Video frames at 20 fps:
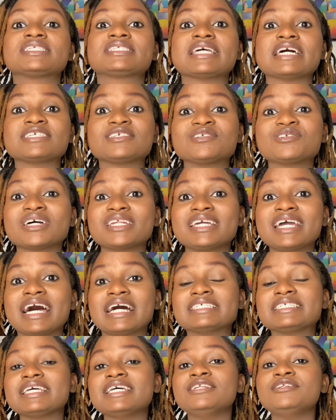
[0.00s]
test usually
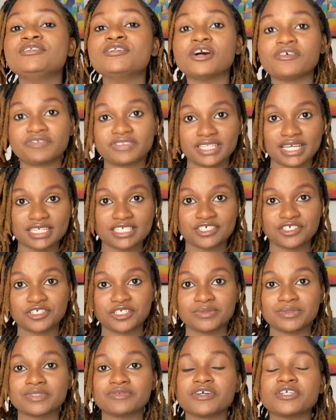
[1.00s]
has enough test
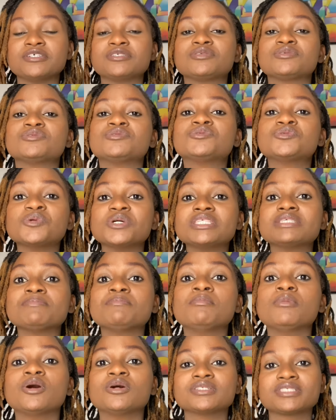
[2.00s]
strips for you to do it
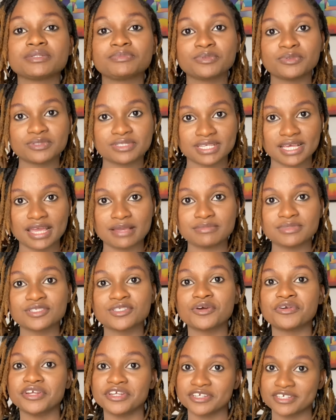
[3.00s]
multiple times
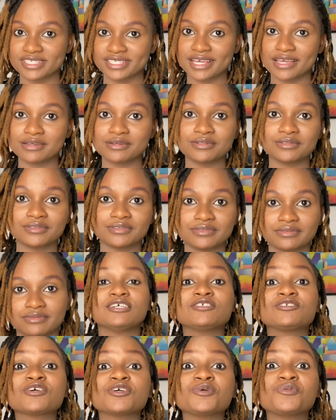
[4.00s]
during your cycle.
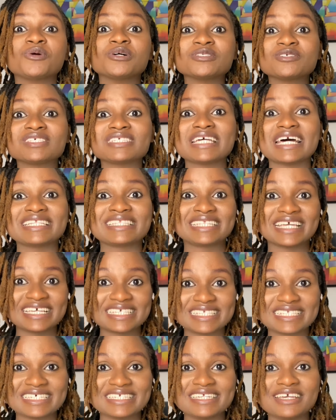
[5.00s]
So you want to start
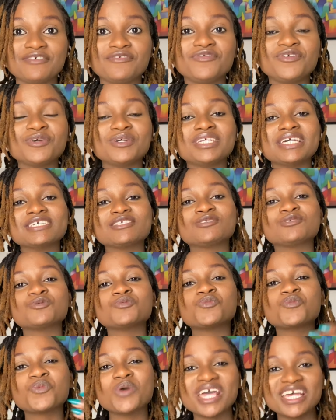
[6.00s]
testing a few days to
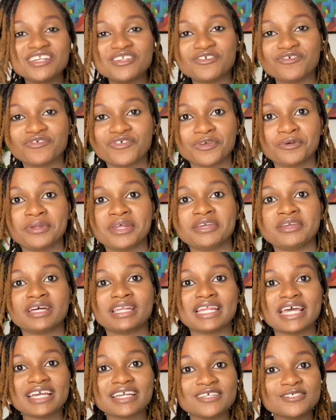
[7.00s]
when you feel that you're
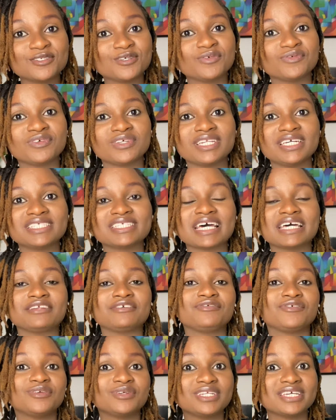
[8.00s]
likely to ovulate and a
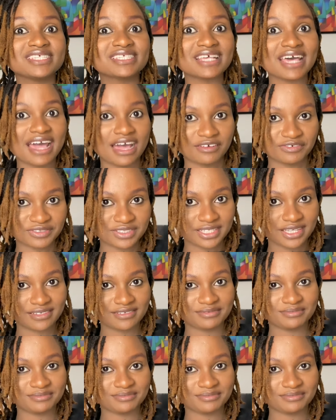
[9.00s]
few days after.